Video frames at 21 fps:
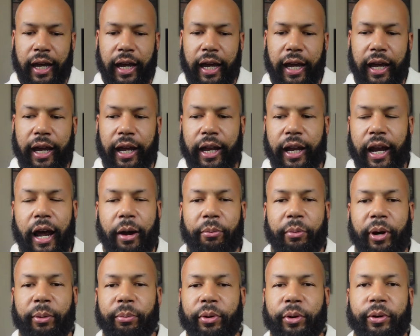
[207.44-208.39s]
And I
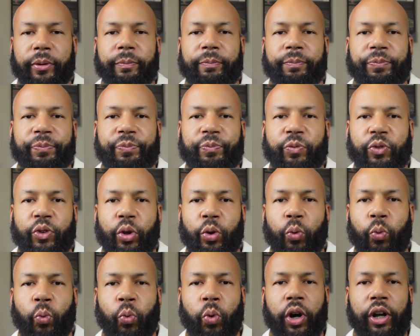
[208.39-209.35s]
remember
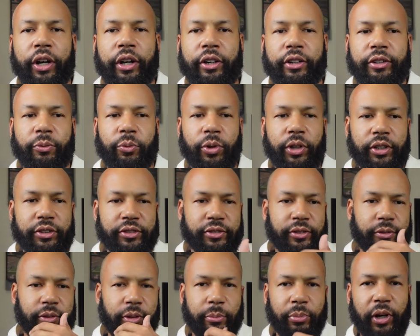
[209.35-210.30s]
one of the
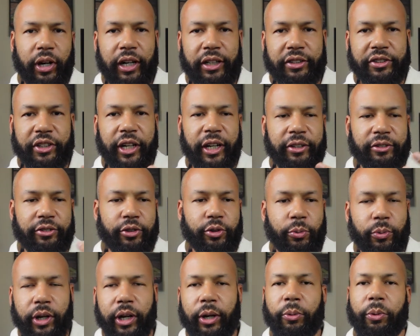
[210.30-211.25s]
ones LeBron James and
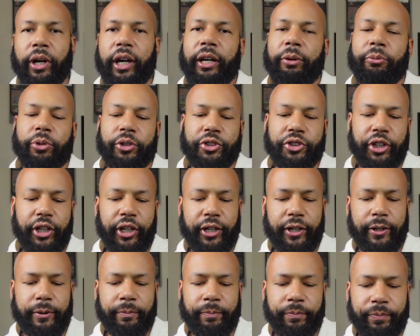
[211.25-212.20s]
Dwayne Wade were
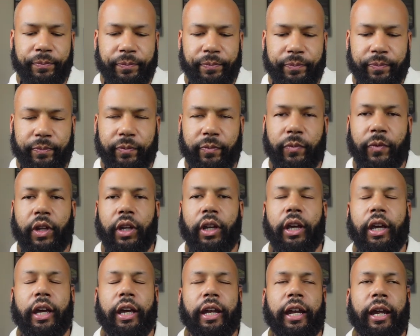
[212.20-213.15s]
sharing,
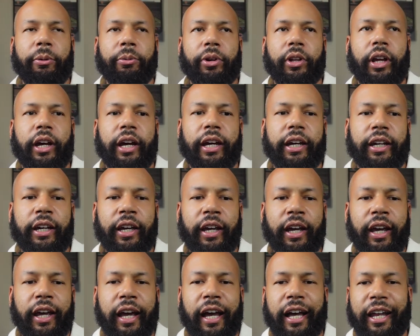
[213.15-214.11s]
and they were like
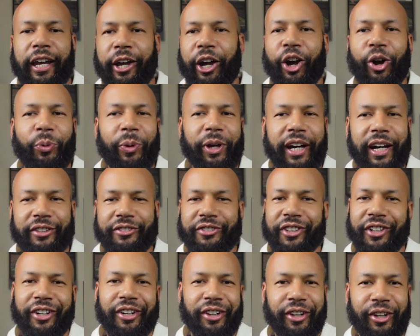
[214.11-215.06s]
how they all went out to
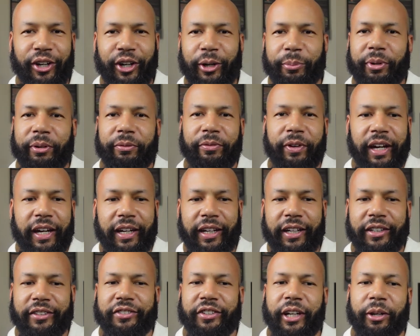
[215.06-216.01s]
the club in
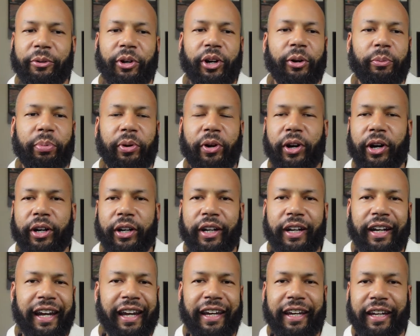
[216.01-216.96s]
Vegas and they were all
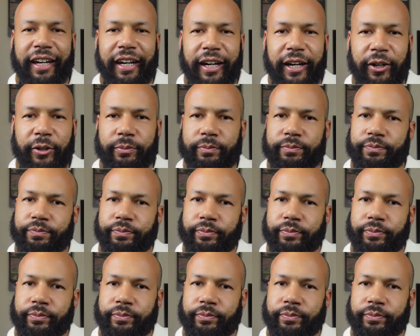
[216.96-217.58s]
partying, hanging out.